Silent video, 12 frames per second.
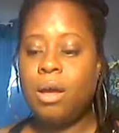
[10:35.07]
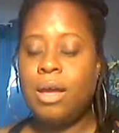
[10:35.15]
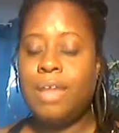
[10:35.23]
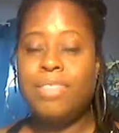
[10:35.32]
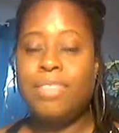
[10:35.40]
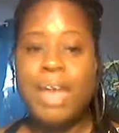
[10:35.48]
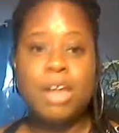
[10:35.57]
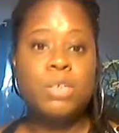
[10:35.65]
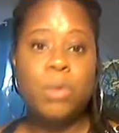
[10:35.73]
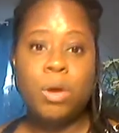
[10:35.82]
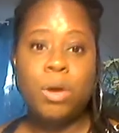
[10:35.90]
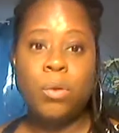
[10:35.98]
That
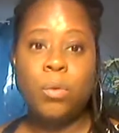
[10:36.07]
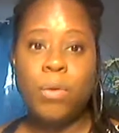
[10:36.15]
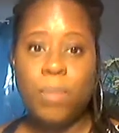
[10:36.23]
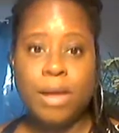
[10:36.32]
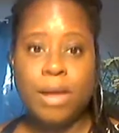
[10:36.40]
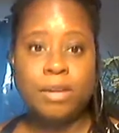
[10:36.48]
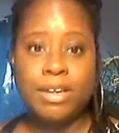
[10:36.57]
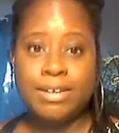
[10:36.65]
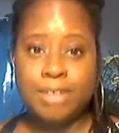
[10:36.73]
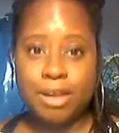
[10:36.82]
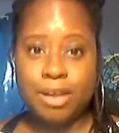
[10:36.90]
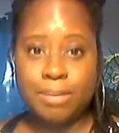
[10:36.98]
is what rewilding
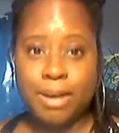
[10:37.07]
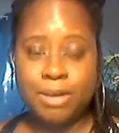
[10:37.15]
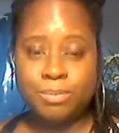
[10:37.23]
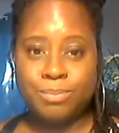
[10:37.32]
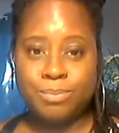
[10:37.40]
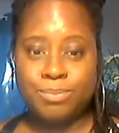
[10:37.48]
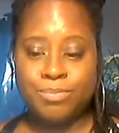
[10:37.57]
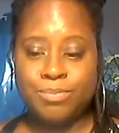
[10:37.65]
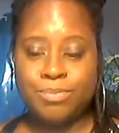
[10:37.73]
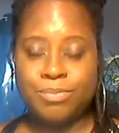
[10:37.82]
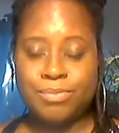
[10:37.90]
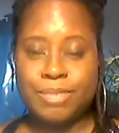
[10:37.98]
is all about.
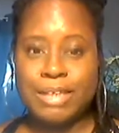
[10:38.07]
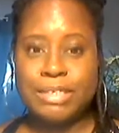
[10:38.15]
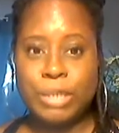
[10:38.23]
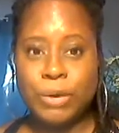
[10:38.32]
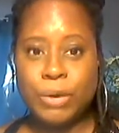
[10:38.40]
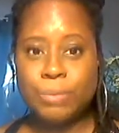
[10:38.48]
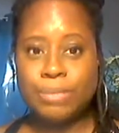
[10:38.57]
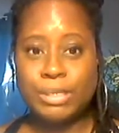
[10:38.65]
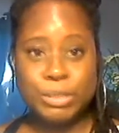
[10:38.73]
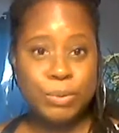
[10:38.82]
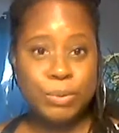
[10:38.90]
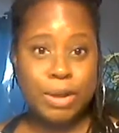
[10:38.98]
So
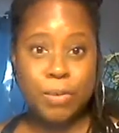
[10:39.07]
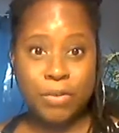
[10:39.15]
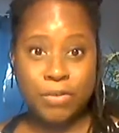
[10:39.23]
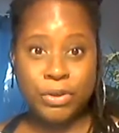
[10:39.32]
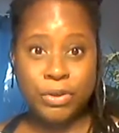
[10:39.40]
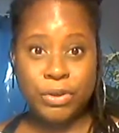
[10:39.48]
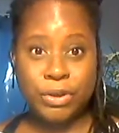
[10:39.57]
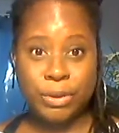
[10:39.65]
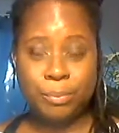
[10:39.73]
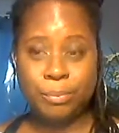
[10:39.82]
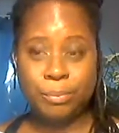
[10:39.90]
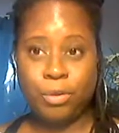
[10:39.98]
this is what I want for you to
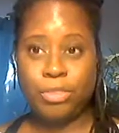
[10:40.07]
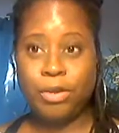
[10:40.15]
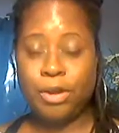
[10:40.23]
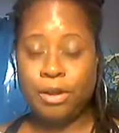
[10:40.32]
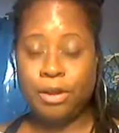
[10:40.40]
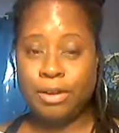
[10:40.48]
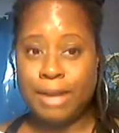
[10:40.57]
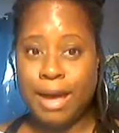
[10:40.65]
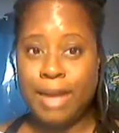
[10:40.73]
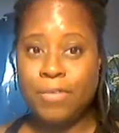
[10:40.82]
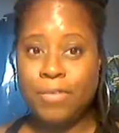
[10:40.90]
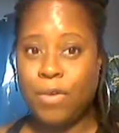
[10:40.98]
do, whether you're here
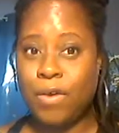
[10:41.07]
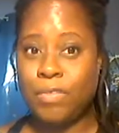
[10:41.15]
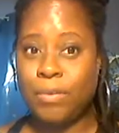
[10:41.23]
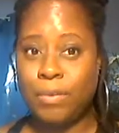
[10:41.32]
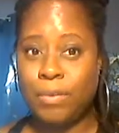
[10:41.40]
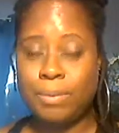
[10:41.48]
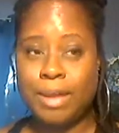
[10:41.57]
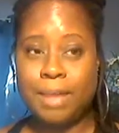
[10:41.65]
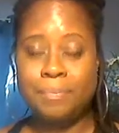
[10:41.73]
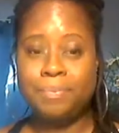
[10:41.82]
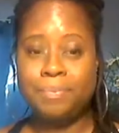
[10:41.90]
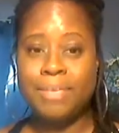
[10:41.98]
live or on the
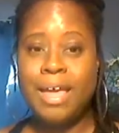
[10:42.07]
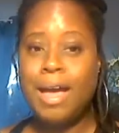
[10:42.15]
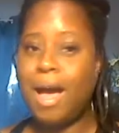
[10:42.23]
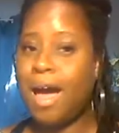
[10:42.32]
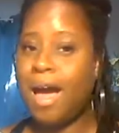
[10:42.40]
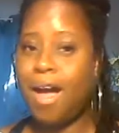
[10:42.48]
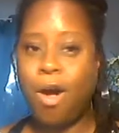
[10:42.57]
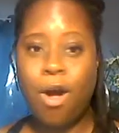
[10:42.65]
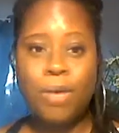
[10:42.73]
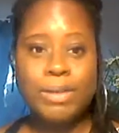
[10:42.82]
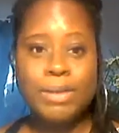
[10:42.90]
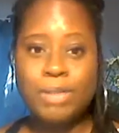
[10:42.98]
replay. I
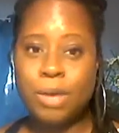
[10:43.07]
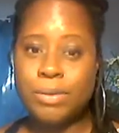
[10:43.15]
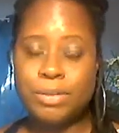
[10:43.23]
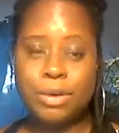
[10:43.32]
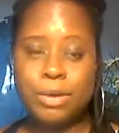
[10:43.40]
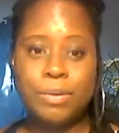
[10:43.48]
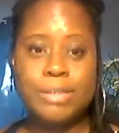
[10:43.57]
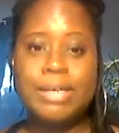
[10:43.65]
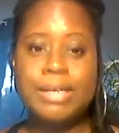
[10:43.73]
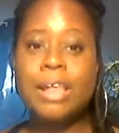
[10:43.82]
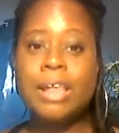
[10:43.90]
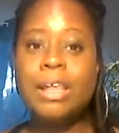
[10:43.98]
always,
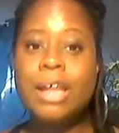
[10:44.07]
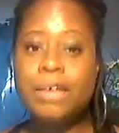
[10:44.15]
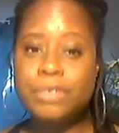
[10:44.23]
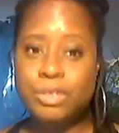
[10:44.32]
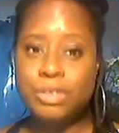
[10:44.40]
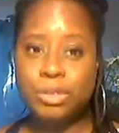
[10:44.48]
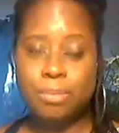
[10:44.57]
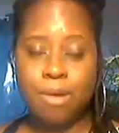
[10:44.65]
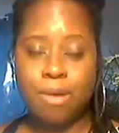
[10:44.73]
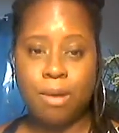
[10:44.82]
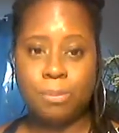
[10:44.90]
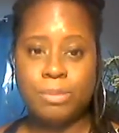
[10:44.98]
I love to do
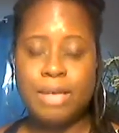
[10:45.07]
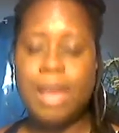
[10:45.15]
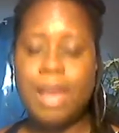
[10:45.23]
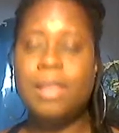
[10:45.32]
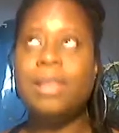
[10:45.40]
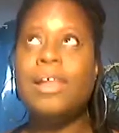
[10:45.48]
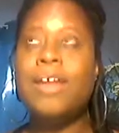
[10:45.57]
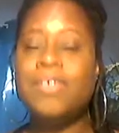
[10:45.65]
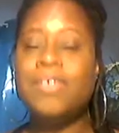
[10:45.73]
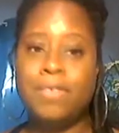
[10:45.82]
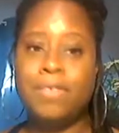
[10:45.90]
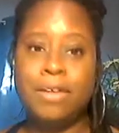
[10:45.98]
prompts. I
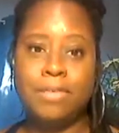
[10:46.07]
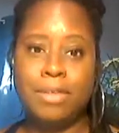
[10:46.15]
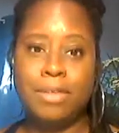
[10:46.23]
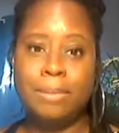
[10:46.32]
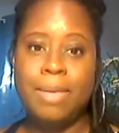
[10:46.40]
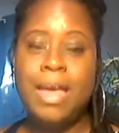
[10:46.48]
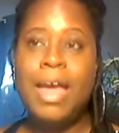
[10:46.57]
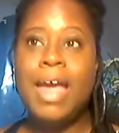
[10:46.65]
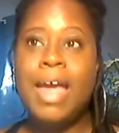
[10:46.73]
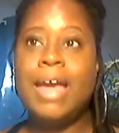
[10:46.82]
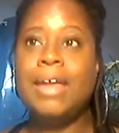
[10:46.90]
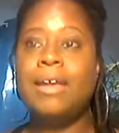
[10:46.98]
love them.
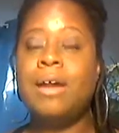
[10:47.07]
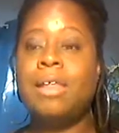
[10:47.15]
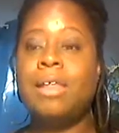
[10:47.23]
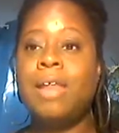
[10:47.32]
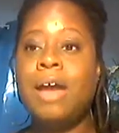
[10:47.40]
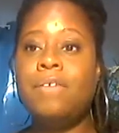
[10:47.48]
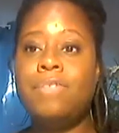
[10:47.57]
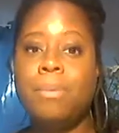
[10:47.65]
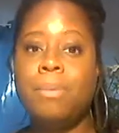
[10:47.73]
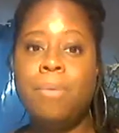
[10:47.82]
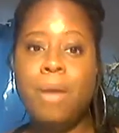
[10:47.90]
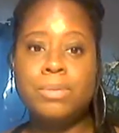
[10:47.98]
And a lot of
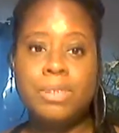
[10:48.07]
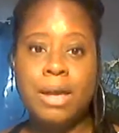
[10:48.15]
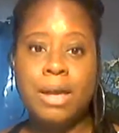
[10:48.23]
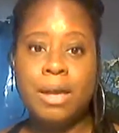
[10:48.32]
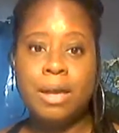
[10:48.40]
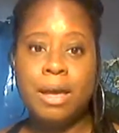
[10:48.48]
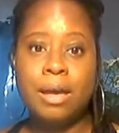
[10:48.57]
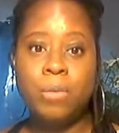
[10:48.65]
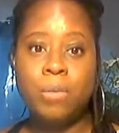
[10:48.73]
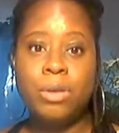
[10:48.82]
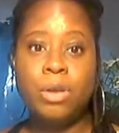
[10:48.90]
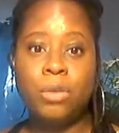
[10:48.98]
the prompts that
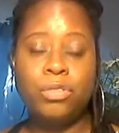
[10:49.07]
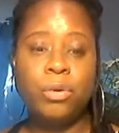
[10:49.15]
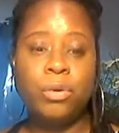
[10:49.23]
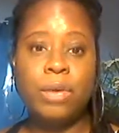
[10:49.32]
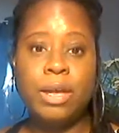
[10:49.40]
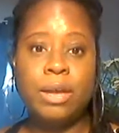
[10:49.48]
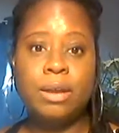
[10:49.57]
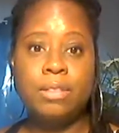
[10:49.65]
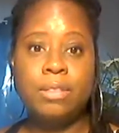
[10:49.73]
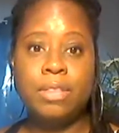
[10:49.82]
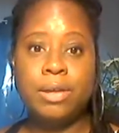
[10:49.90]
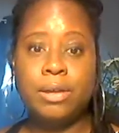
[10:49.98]
we go through
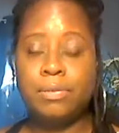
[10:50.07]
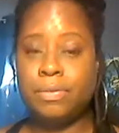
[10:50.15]
in the